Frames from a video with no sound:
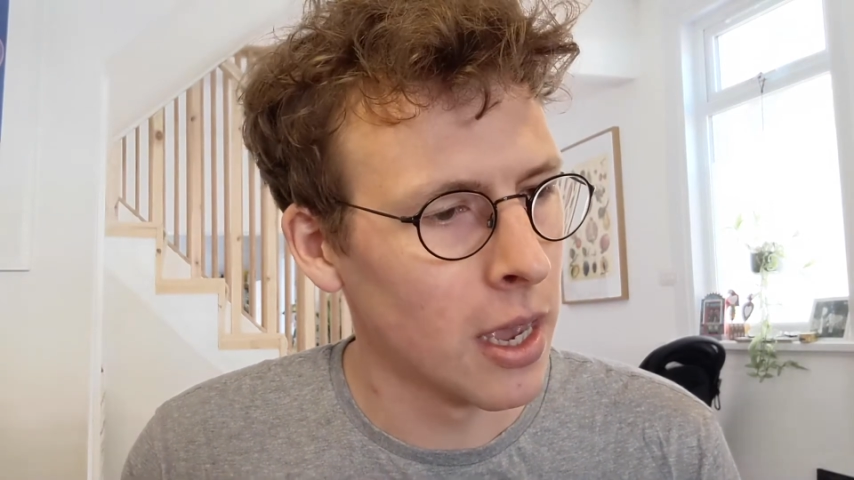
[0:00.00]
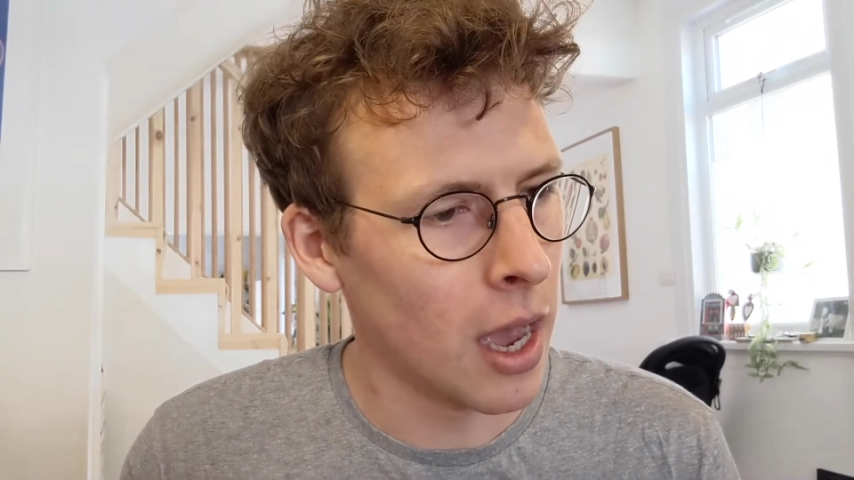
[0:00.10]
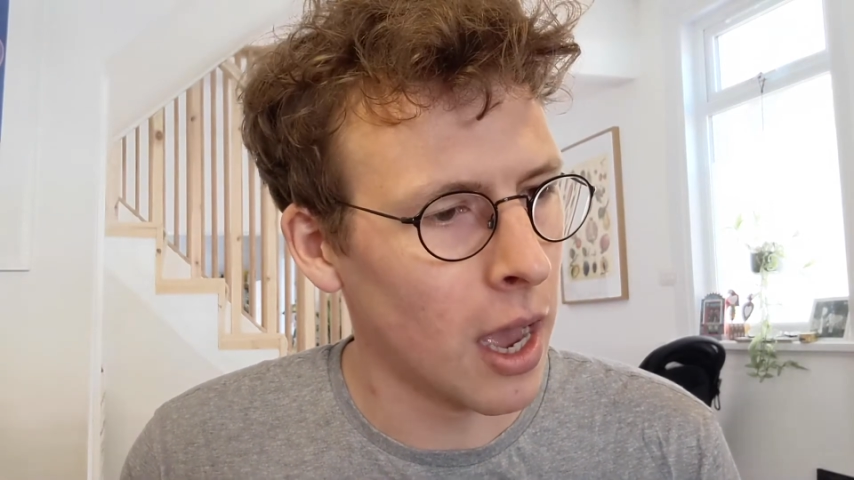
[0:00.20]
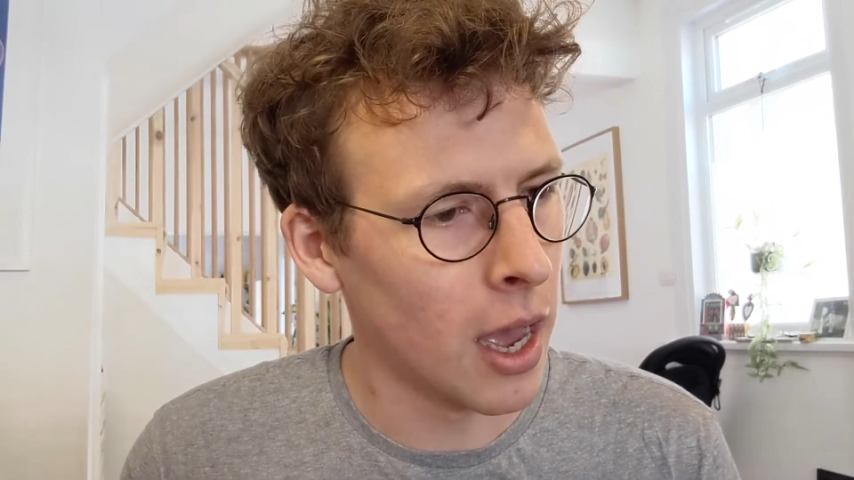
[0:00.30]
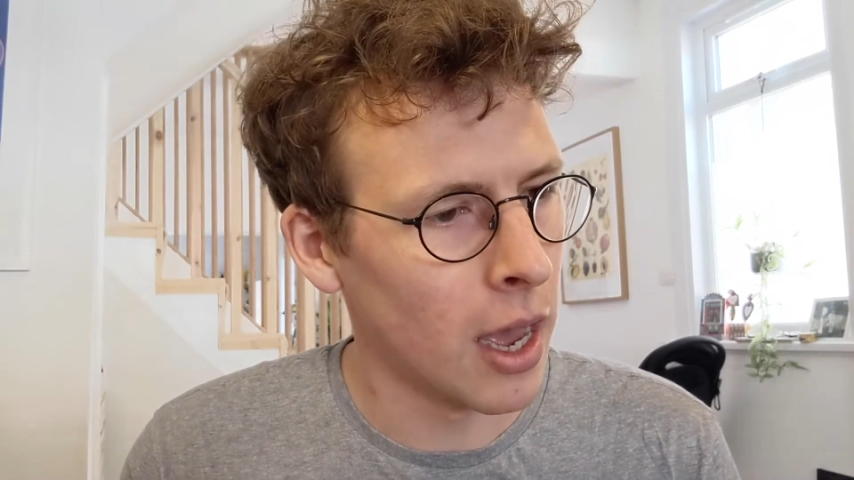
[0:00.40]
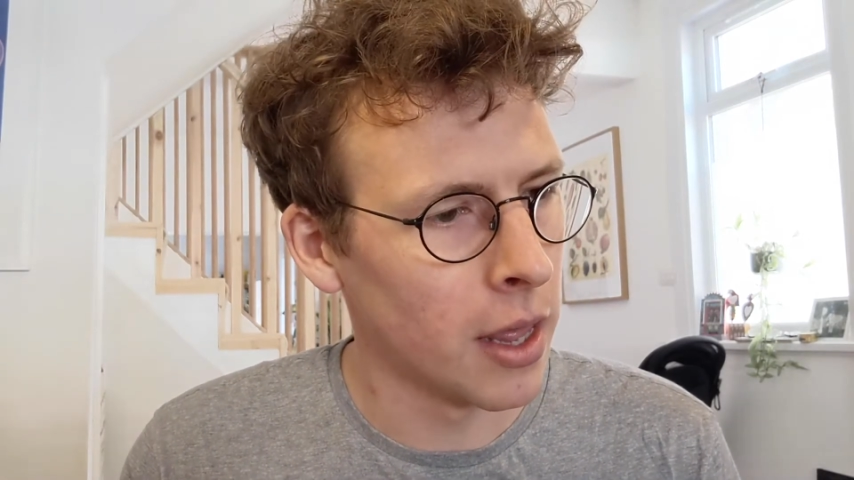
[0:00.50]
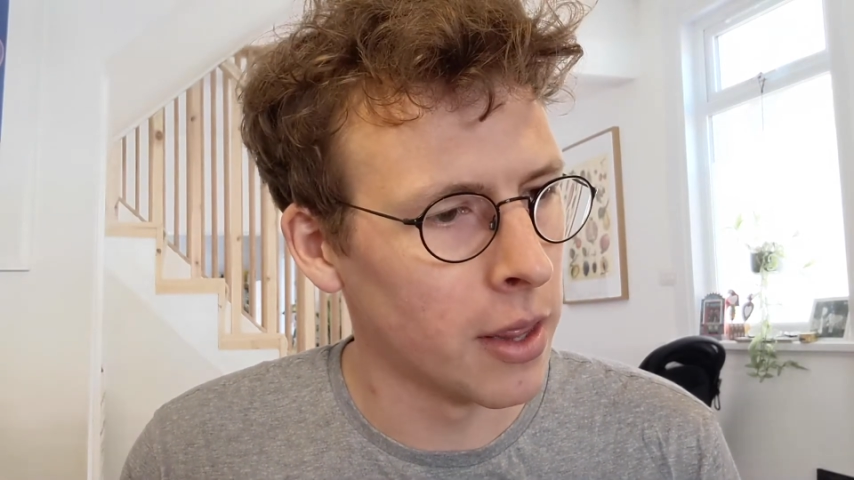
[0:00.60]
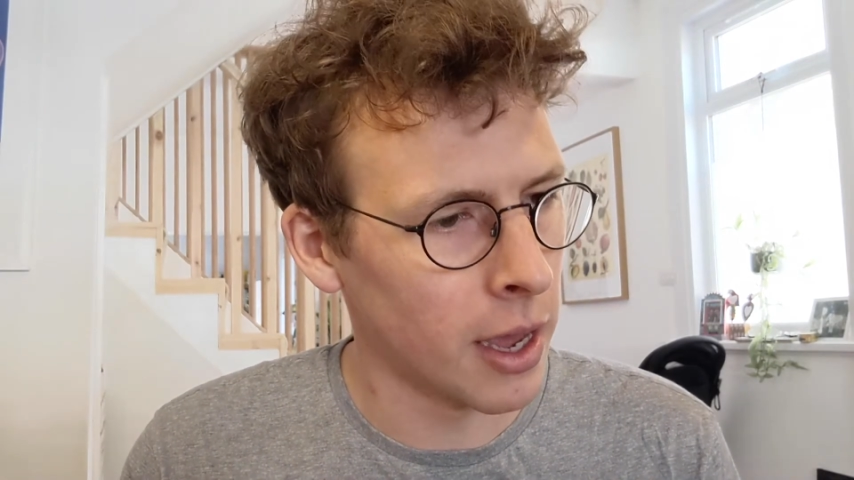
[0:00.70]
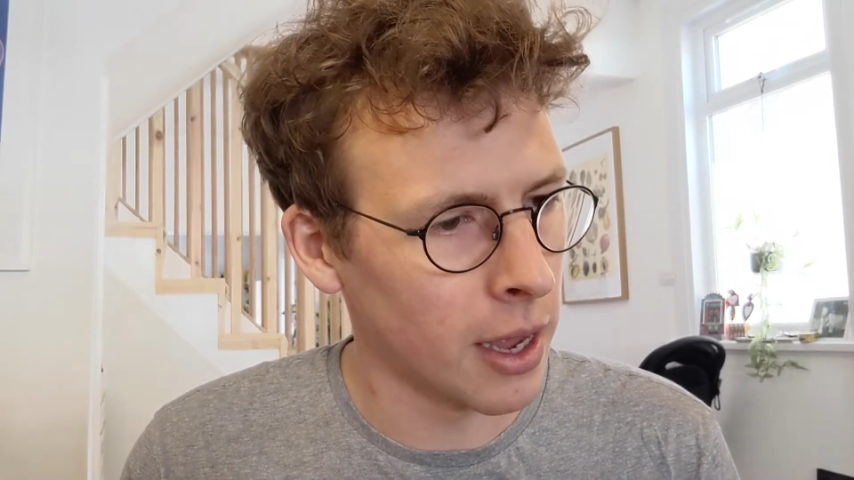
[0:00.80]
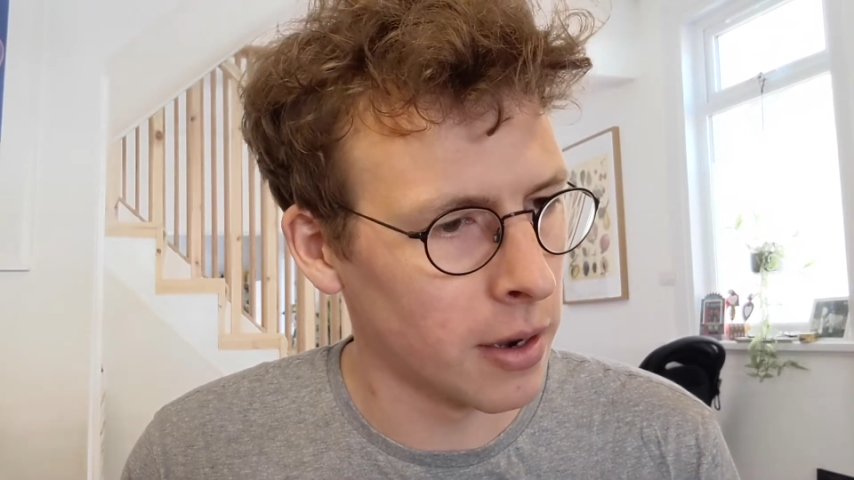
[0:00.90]

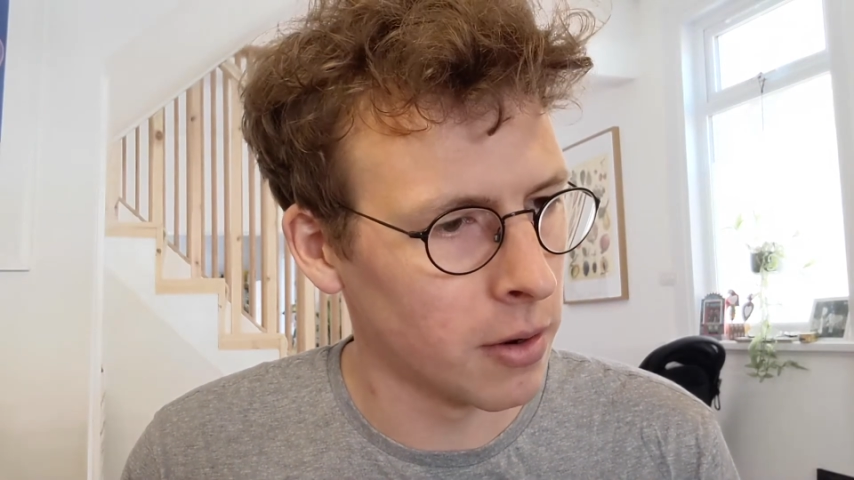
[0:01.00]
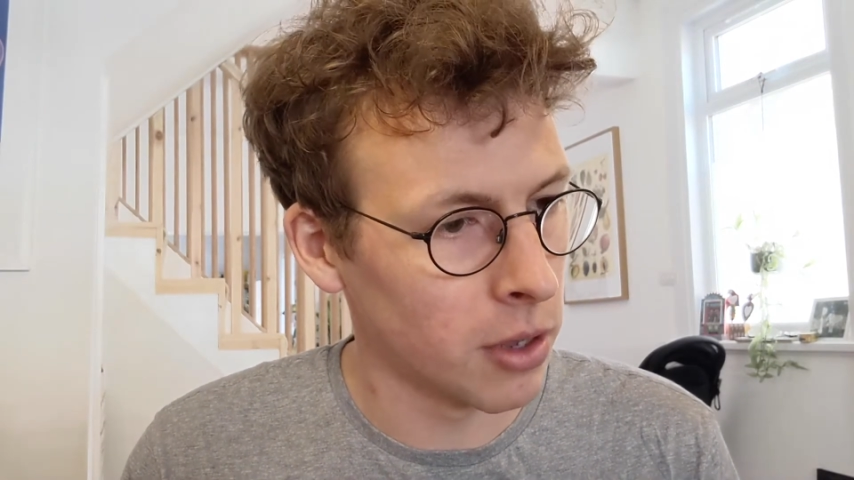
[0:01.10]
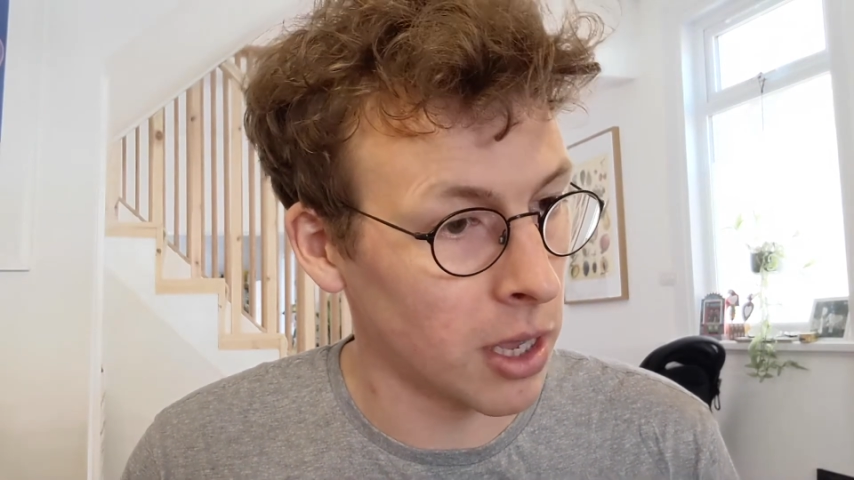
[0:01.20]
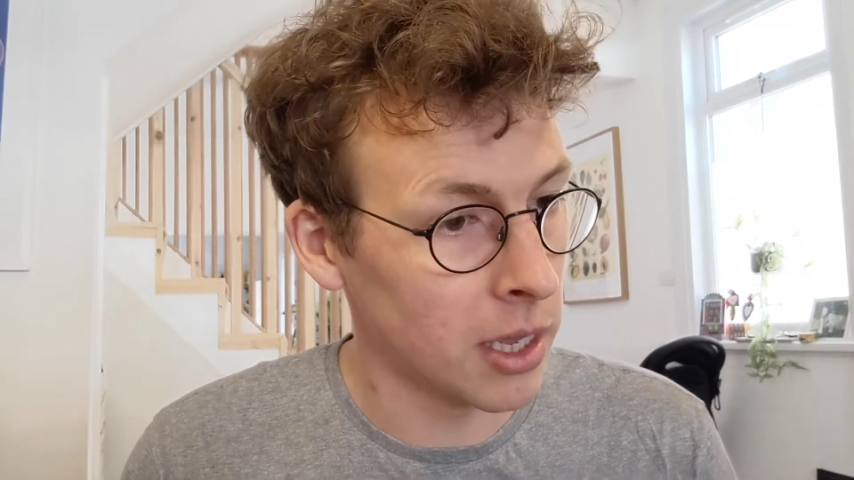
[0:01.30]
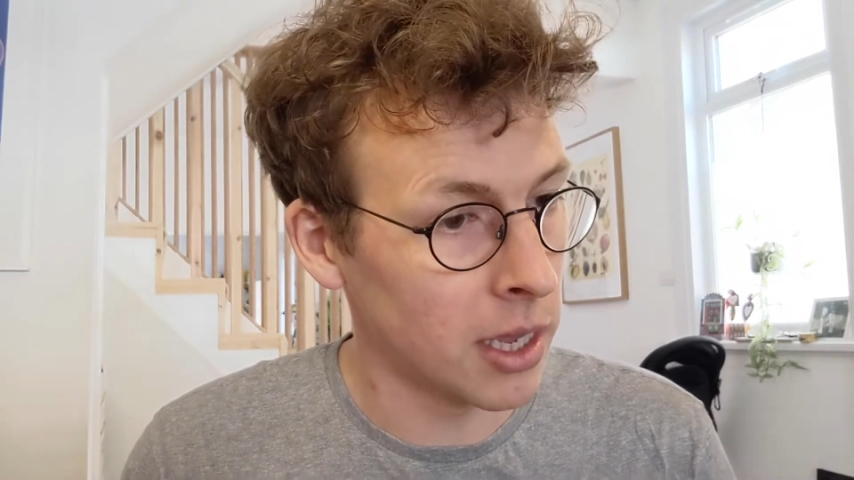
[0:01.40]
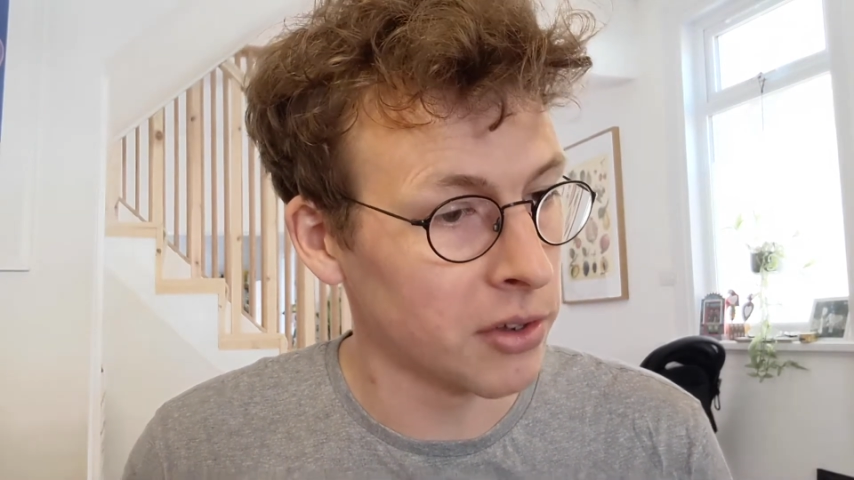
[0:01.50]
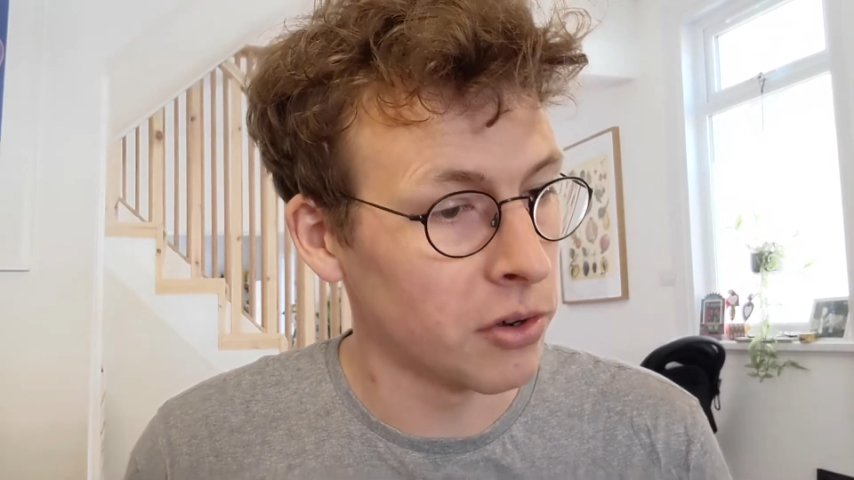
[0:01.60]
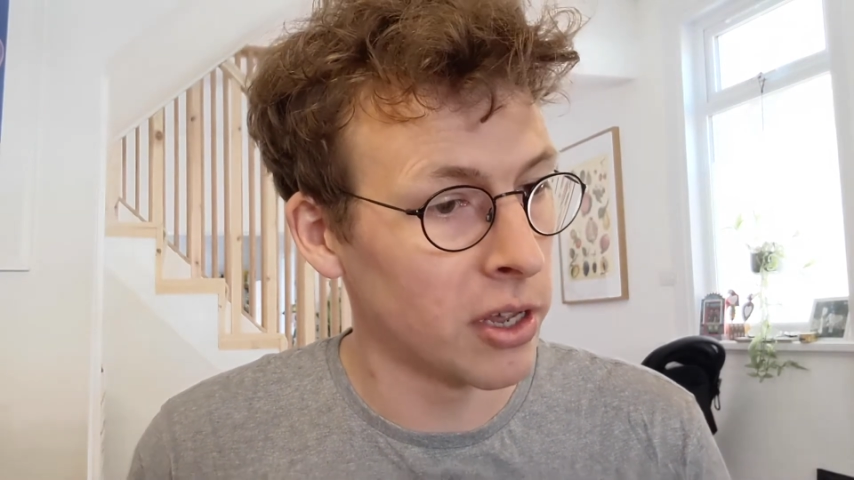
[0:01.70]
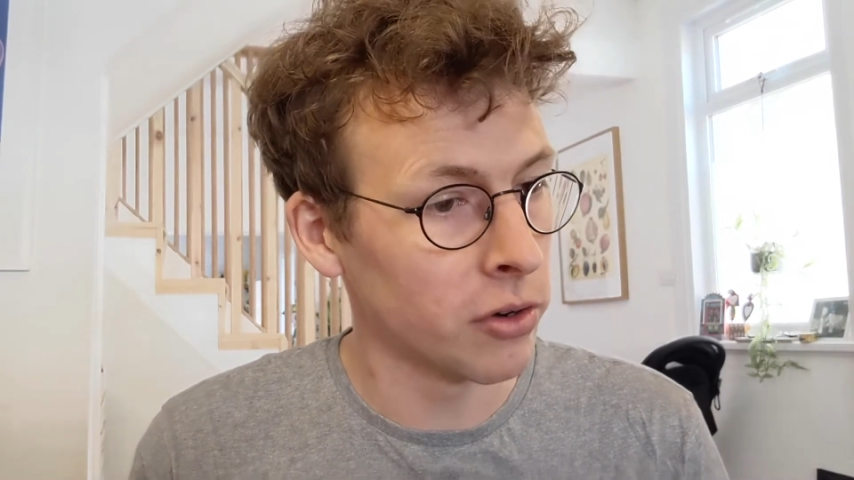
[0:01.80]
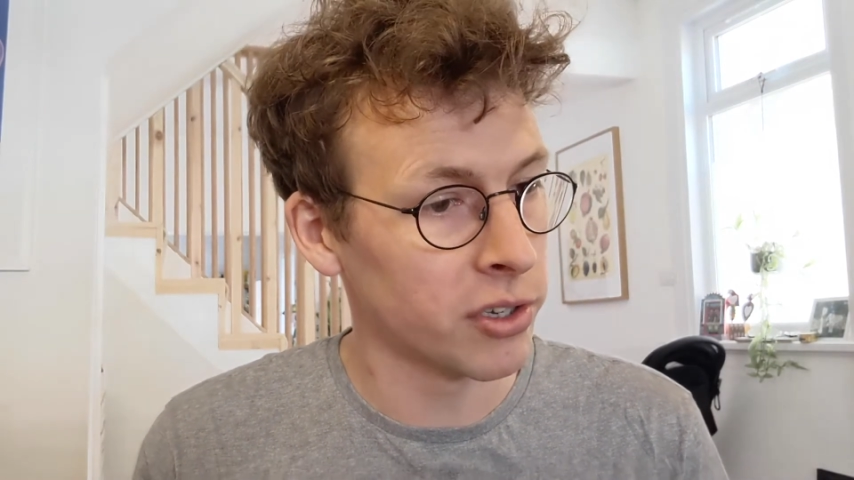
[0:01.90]

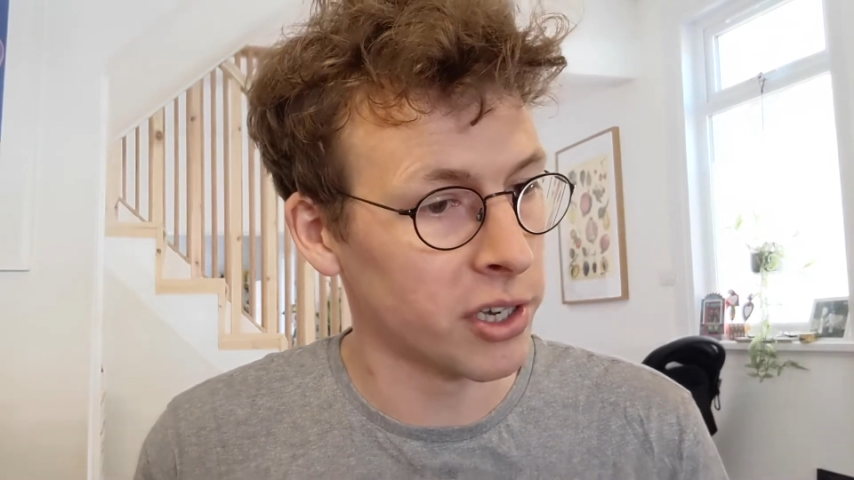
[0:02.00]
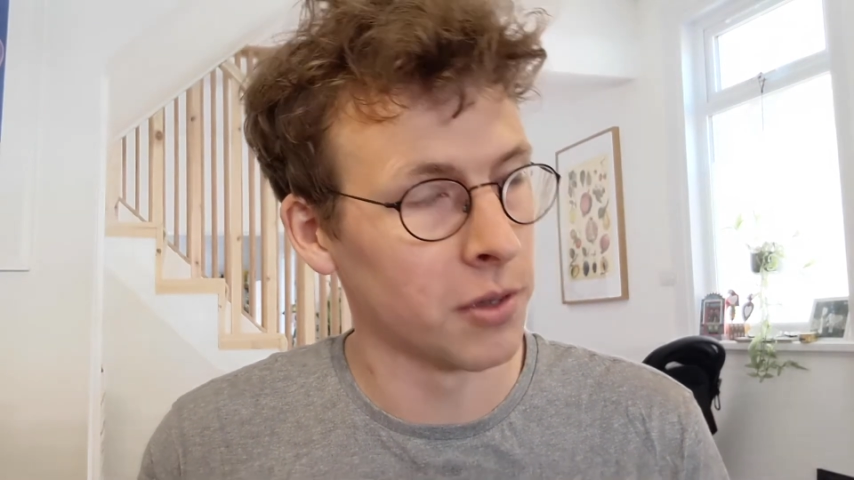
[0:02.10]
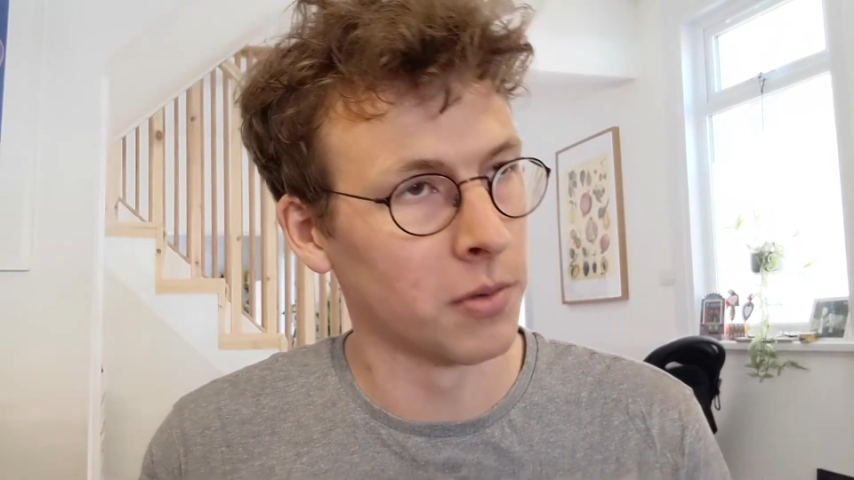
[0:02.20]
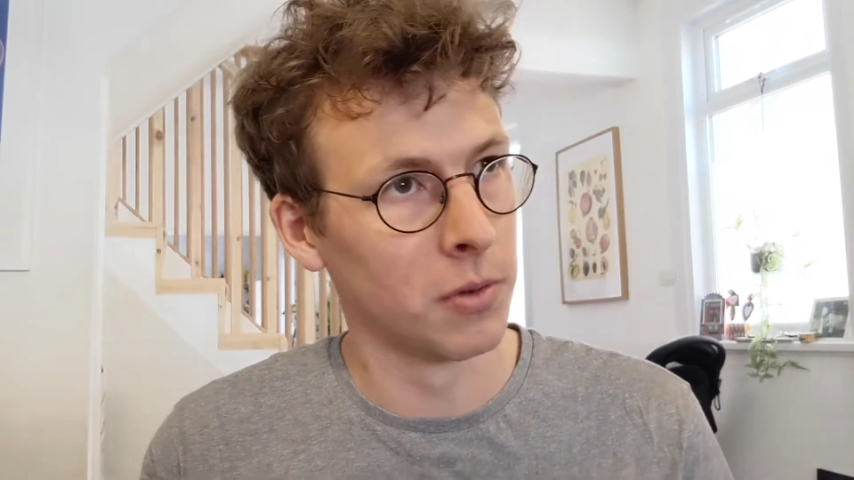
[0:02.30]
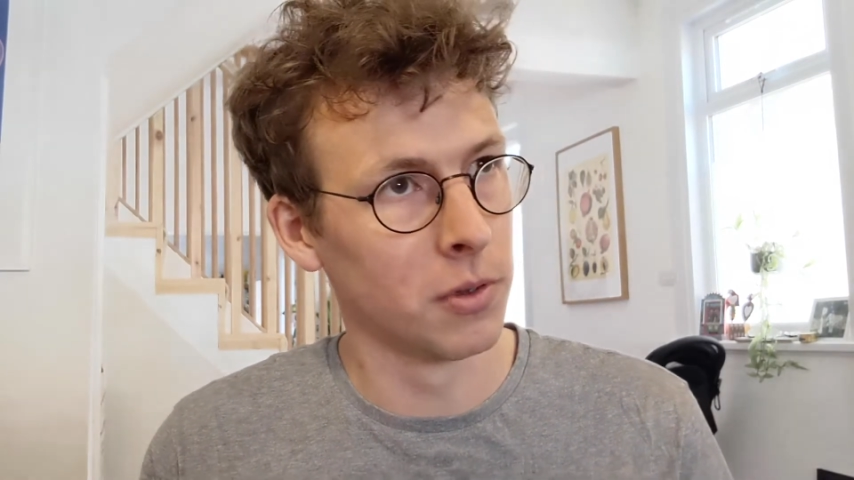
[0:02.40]
in order to